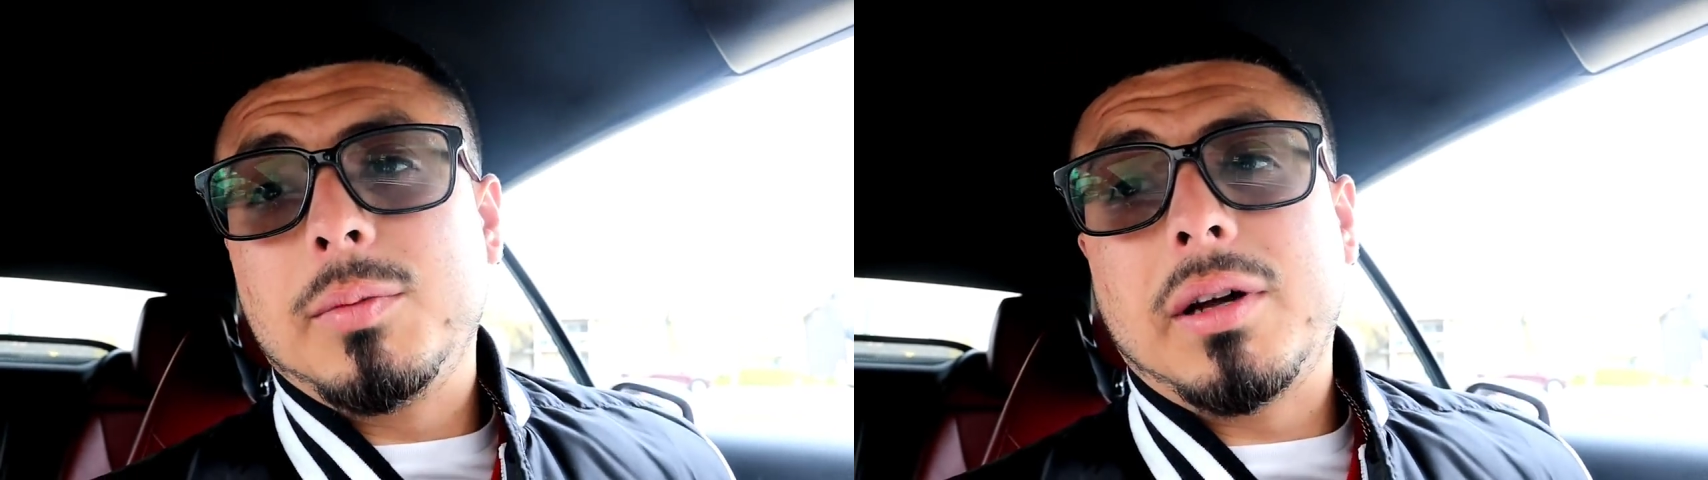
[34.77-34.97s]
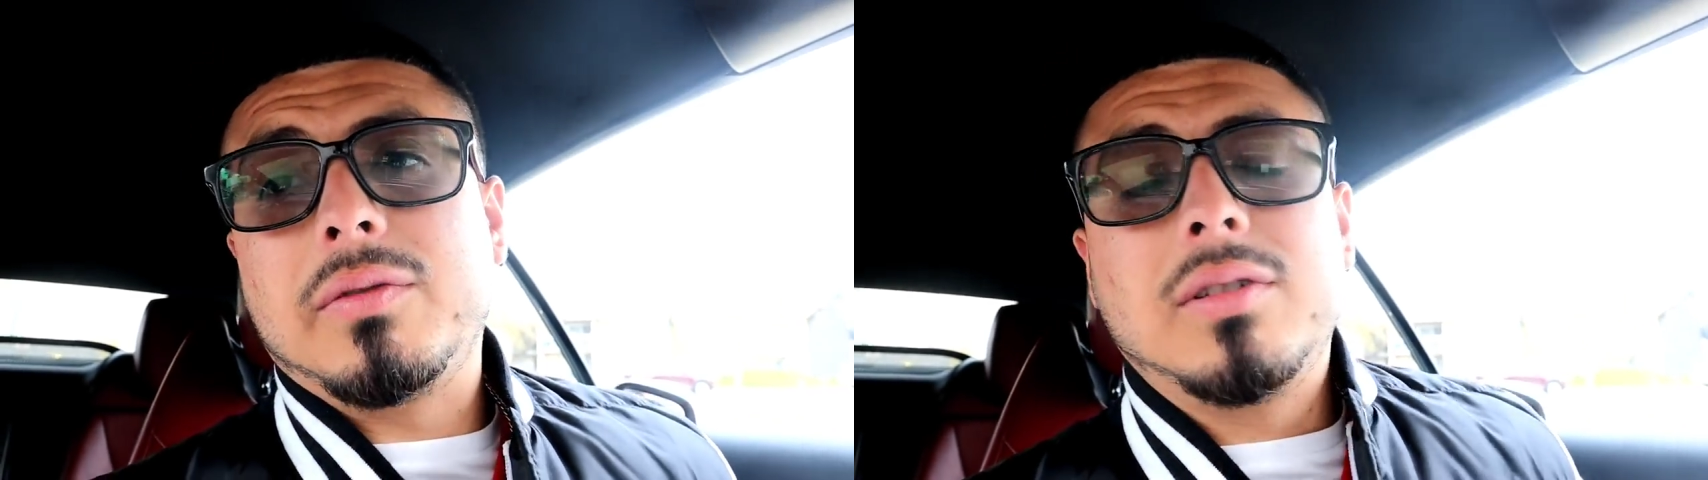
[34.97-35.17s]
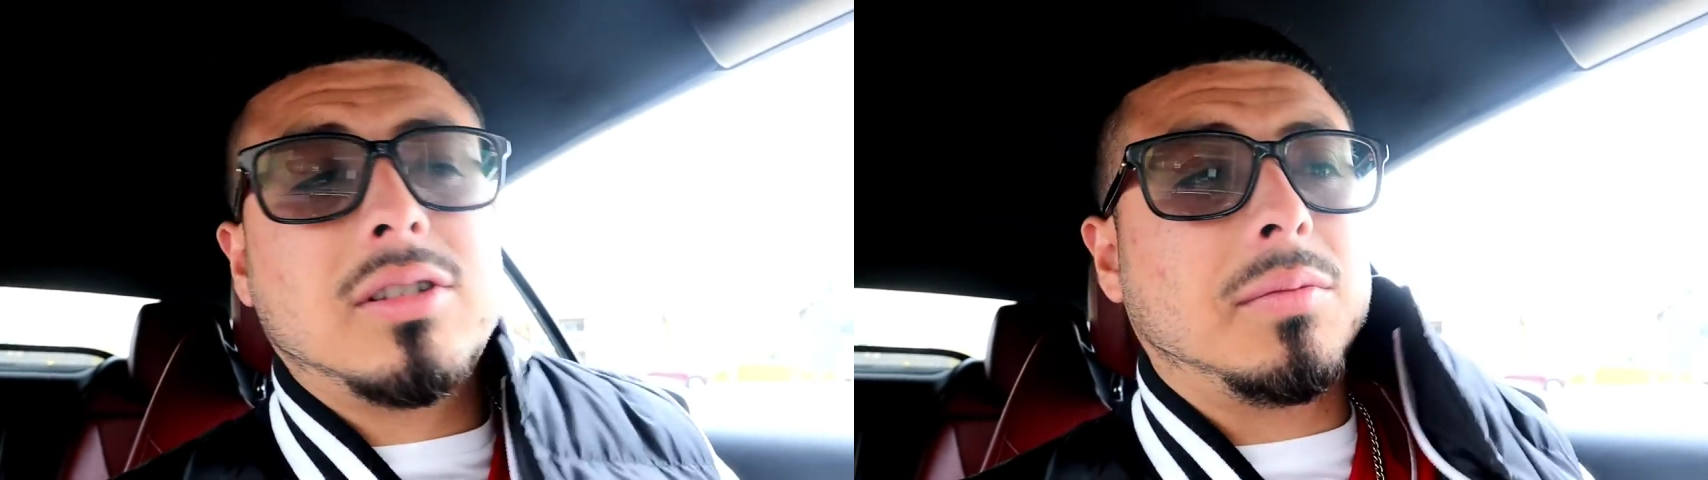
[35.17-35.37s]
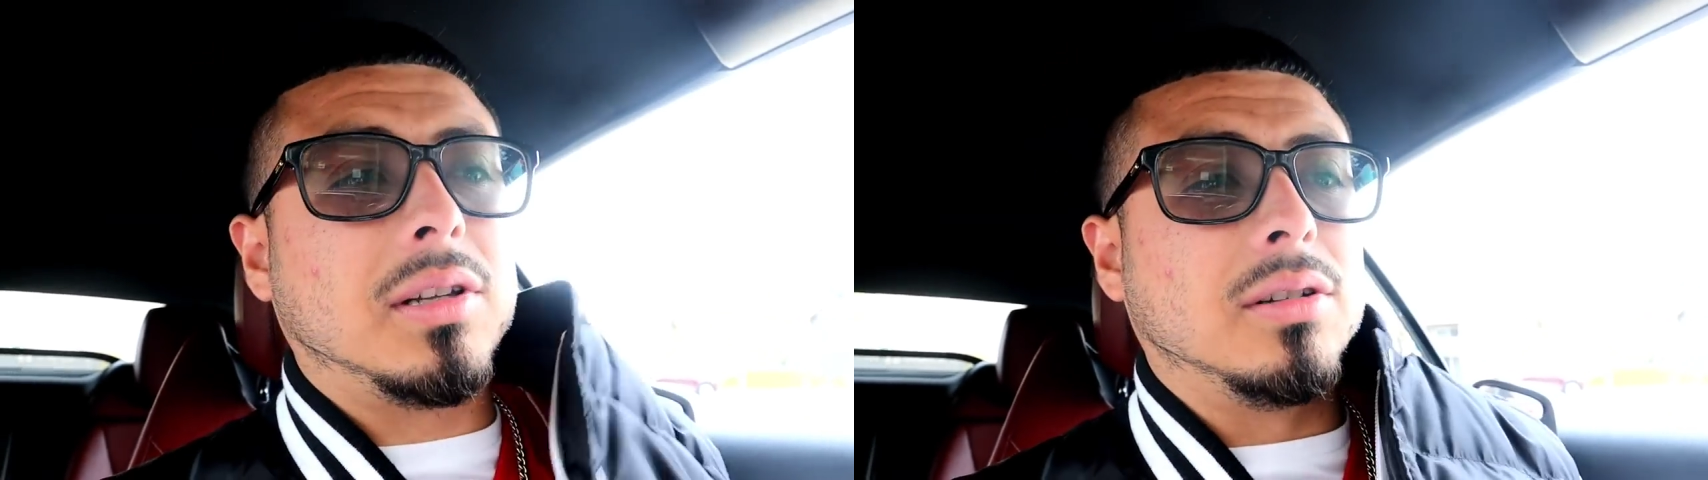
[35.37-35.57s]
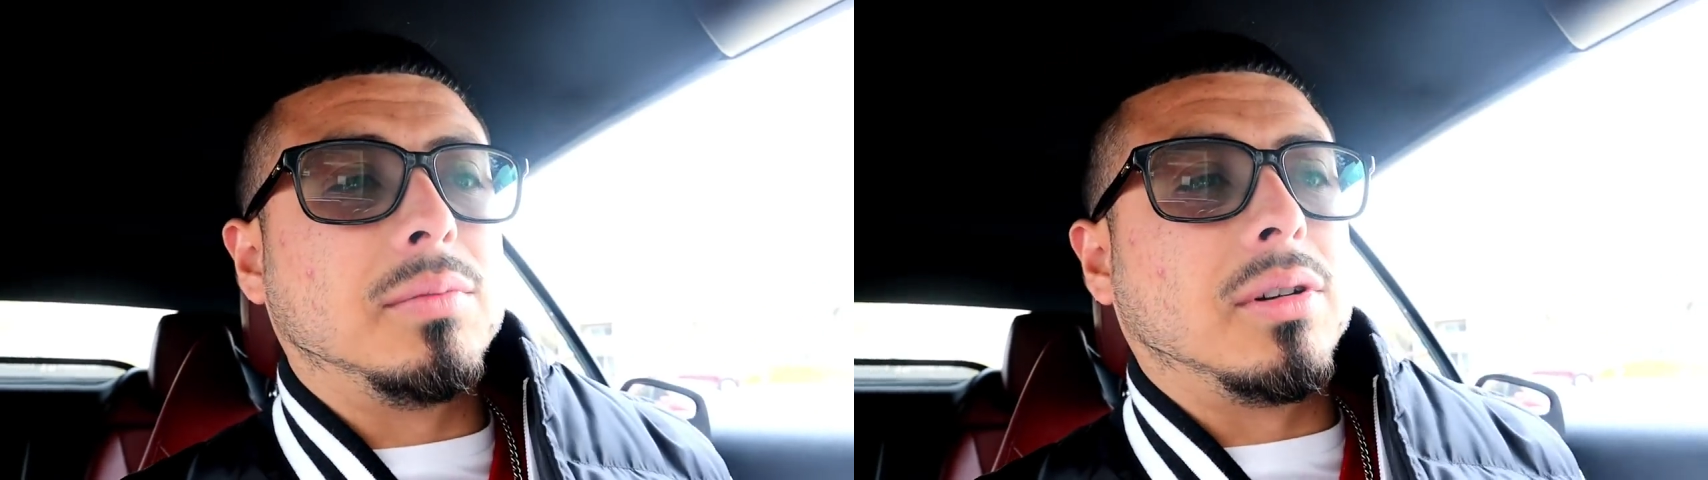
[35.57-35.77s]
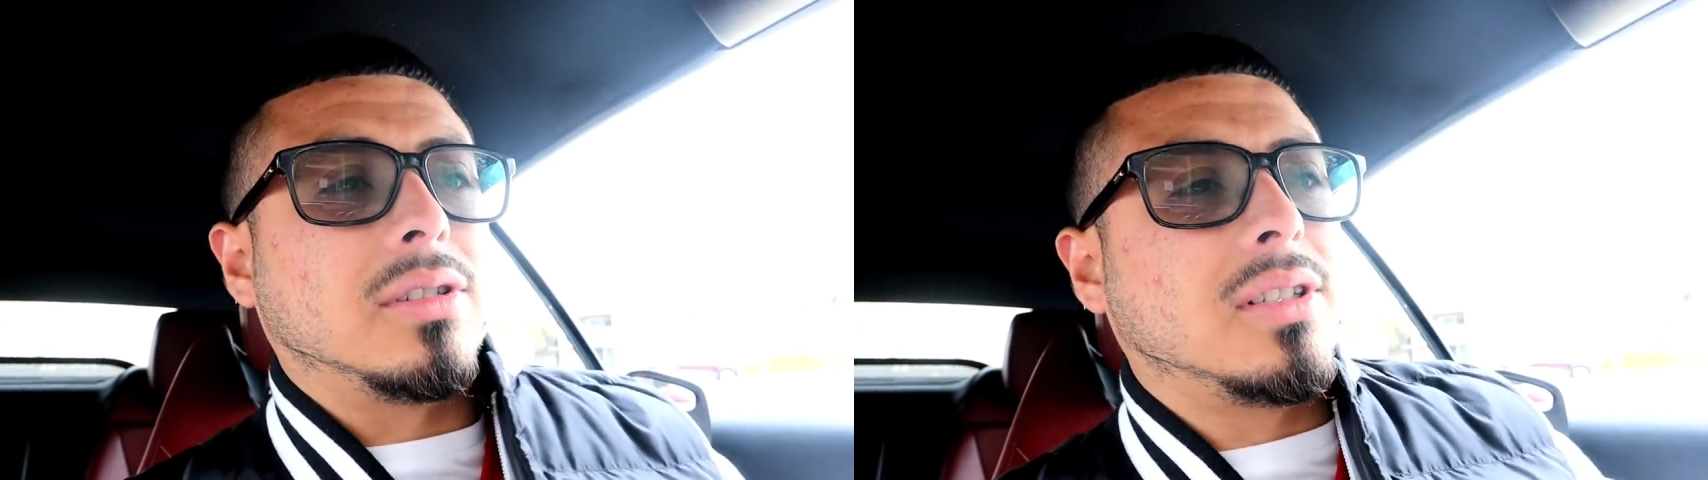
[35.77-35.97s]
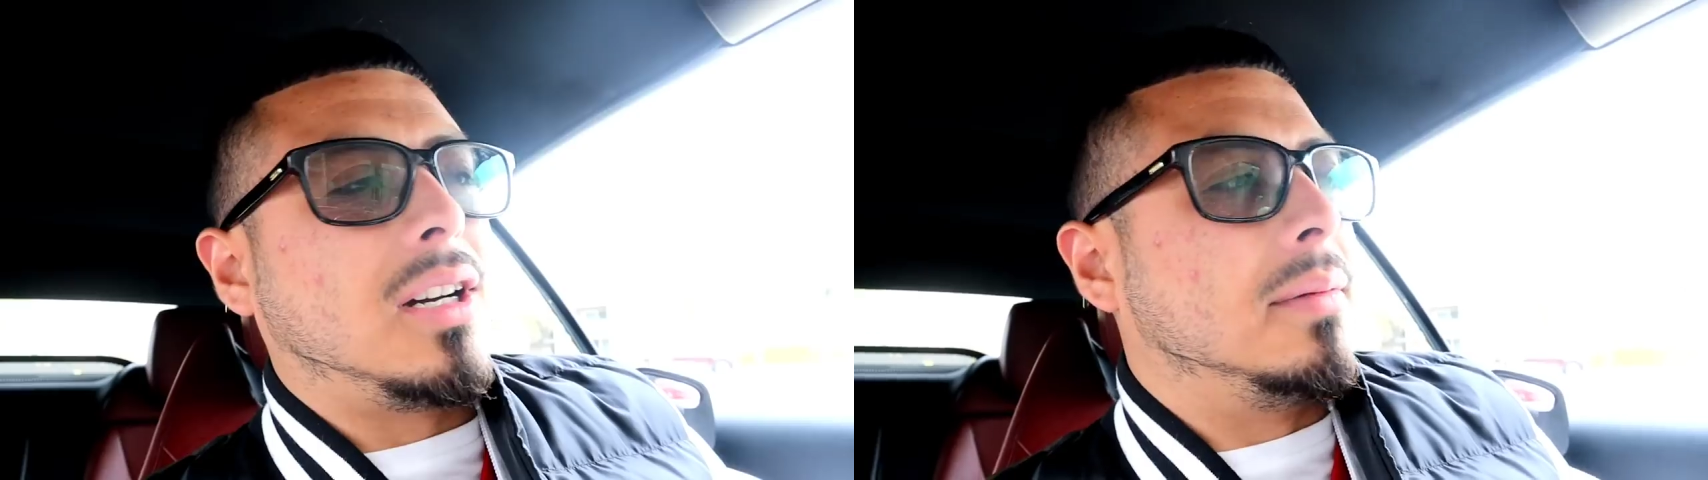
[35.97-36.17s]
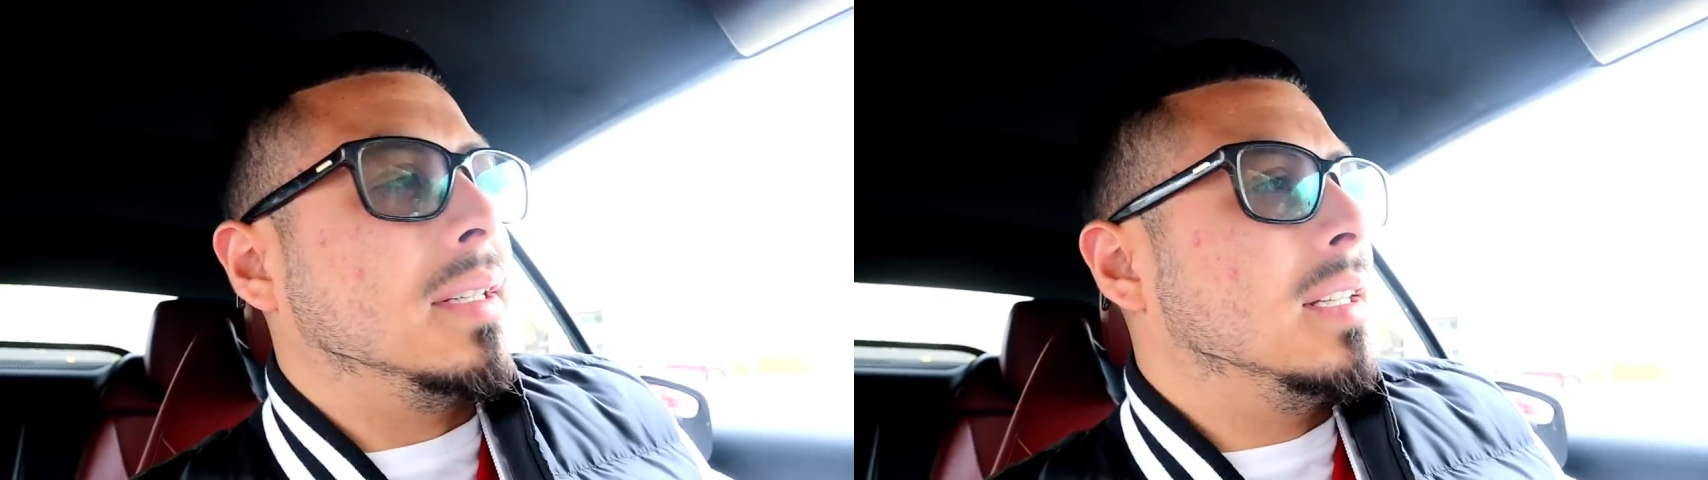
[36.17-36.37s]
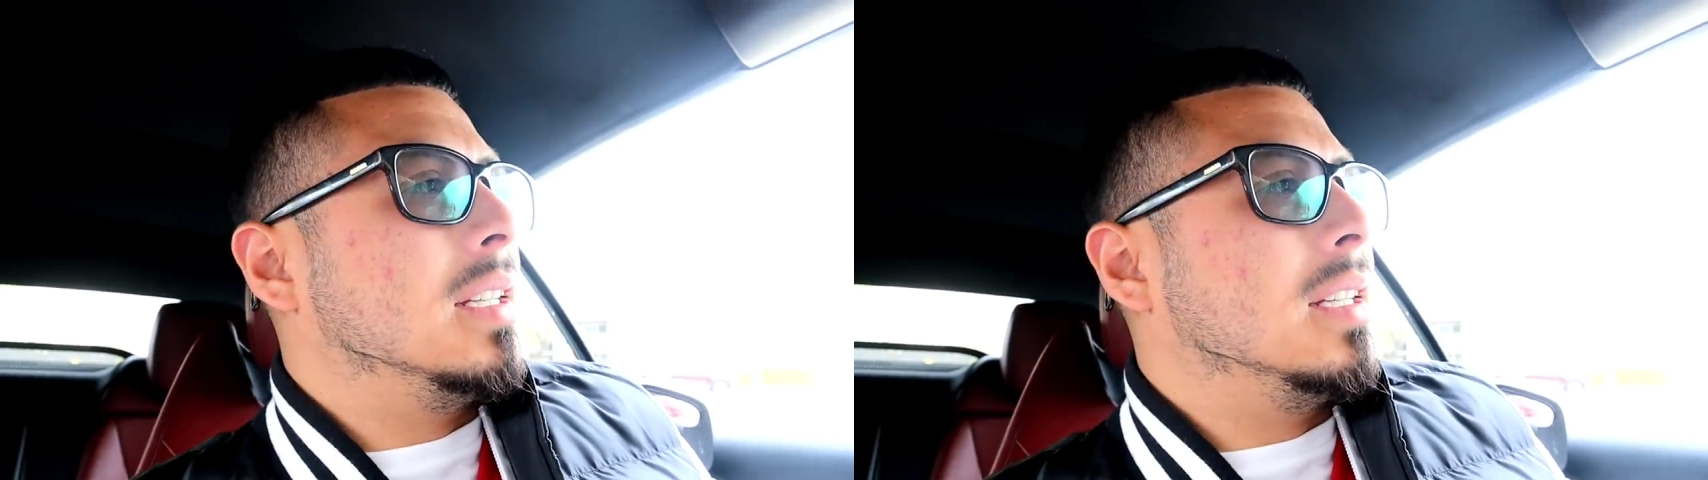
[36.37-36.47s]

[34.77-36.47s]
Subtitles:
I'm not going to tell my little brother stop.